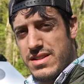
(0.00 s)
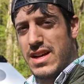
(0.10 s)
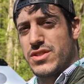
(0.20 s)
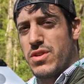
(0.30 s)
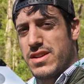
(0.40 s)

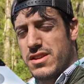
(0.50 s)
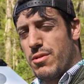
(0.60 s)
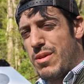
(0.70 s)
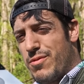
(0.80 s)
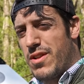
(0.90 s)
Desiree is
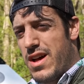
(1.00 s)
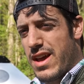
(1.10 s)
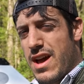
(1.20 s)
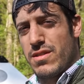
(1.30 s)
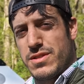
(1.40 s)
going to be
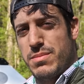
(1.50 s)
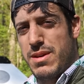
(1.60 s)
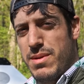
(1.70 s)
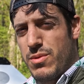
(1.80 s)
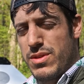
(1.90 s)
flying out to
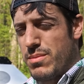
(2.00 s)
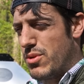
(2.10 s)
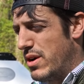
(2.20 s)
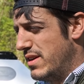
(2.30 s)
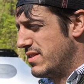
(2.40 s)
meet me with the
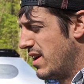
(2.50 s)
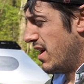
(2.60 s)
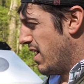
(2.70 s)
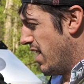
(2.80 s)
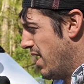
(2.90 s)
boys,
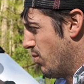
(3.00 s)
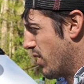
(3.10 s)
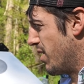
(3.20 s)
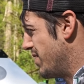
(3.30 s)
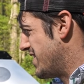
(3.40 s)
and
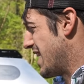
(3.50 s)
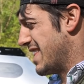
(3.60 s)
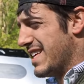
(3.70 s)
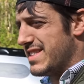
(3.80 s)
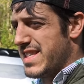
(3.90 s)
we're going to be
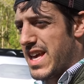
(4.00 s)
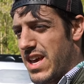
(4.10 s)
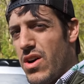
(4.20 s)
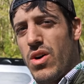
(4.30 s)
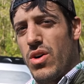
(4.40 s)
taking this
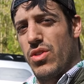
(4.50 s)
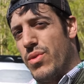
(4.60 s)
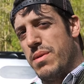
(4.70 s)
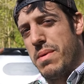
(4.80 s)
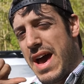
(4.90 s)
thing all the
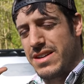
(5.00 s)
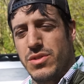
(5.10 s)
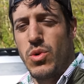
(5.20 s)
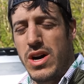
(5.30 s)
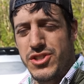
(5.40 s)
way back
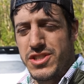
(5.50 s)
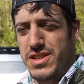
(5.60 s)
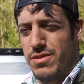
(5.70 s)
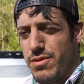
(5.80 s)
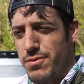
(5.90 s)
to
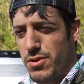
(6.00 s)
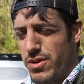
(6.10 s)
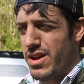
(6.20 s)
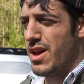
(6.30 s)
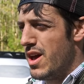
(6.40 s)
Washington from
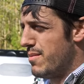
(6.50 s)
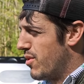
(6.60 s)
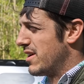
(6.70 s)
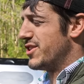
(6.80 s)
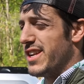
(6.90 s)
Florida.
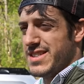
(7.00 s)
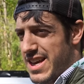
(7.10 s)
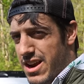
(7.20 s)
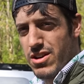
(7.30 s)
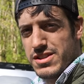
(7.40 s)
We're actually going to
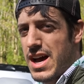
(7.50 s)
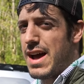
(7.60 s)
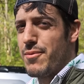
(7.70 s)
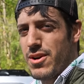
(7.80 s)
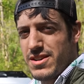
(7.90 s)
take our
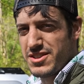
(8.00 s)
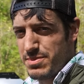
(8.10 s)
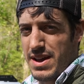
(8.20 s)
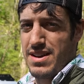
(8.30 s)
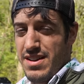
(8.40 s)
time. We're going to
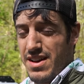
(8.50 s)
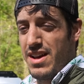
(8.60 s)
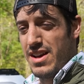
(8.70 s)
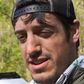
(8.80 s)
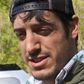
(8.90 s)
spend
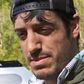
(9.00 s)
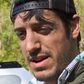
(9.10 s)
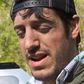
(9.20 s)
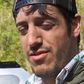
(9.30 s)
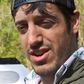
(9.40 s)

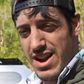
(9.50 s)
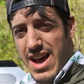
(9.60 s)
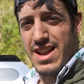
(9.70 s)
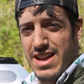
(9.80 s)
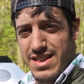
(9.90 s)
spend every
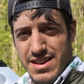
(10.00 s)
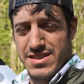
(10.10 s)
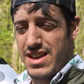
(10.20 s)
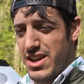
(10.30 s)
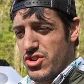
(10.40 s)
night in
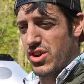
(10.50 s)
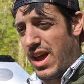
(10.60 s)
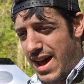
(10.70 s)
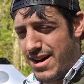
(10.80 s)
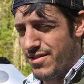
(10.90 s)
this thing,
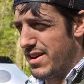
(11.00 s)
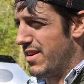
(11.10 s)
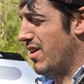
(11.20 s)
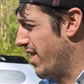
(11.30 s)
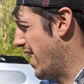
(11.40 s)
cooking out of it
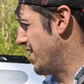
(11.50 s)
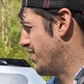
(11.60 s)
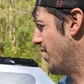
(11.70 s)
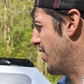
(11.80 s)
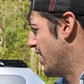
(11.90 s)
and all that.
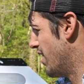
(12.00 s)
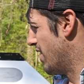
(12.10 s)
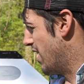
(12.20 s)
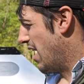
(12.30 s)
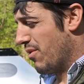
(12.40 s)
So
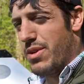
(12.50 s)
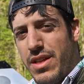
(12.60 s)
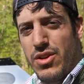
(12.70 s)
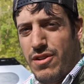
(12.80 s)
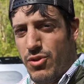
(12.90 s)
uh, really
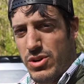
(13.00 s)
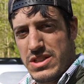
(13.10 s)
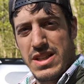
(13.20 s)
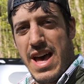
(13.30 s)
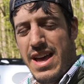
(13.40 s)
look forward
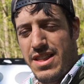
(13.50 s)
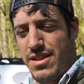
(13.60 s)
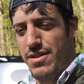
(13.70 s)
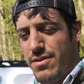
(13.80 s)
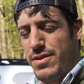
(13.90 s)
to that in
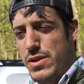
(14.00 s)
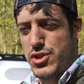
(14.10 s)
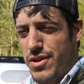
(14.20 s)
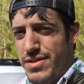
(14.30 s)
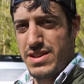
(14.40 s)
the
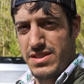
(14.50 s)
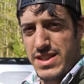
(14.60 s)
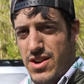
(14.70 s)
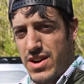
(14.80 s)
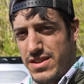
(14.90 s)
future of this
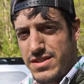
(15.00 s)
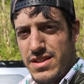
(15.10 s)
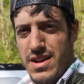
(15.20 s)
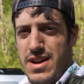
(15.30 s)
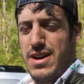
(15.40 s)
series.
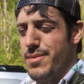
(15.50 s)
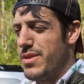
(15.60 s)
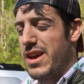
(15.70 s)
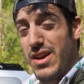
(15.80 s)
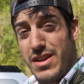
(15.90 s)
Um,
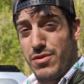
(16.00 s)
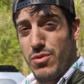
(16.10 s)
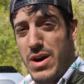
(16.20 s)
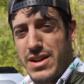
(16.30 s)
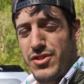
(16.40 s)
thank you guys for
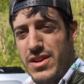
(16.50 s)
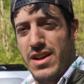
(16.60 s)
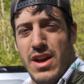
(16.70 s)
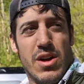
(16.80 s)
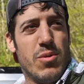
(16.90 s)
watching.
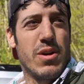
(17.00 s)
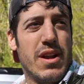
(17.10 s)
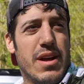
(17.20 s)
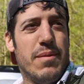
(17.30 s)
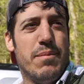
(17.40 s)
We're
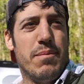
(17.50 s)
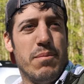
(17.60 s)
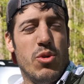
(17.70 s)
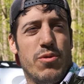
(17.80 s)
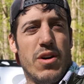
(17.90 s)
gonna
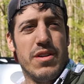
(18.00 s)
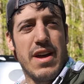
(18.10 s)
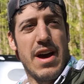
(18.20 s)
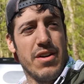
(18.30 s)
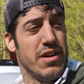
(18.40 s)
move on
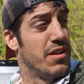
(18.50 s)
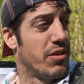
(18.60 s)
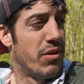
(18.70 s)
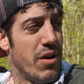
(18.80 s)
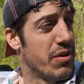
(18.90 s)
down
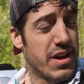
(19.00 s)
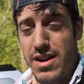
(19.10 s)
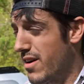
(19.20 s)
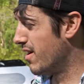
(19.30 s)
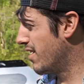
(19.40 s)
the road
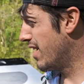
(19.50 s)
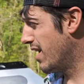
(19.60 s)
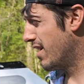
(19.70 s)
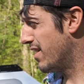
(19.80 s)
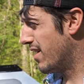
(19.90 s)
here
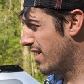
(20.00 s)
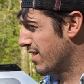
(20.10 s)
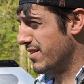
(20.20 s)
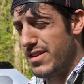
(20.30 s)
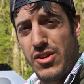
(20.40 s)
and uh,
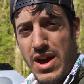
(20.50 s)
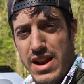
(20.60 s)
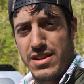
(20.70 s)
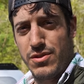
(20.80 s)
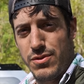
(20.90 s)
continue
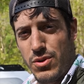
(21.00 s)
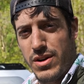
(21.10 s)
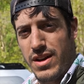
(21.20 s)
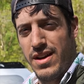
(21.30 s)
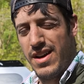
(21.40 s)
heading to
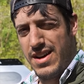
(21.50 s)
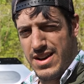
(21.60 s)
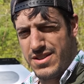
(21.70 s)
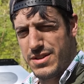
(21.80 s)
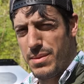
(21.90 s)
Florida
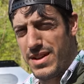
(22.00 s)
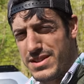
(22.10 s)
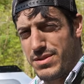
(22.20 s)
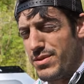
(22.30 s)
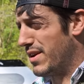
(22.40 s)
and it's gonna be
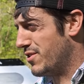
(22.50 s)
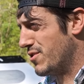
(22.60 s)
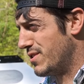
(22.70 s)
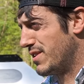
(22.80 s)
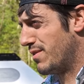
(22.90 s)
lots of
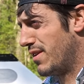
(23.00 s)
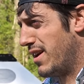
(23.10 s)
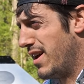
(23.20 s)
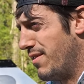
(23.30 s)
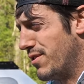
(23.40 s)
adventures
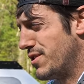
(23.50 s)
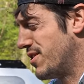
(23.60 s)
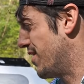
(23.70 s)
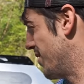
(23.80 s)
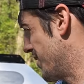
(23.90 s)
ahead for
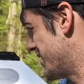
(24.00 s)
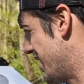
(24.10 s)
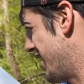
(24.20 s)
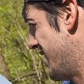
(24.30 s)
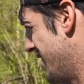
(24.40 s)
sure. I'm
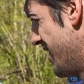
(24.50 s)
excited.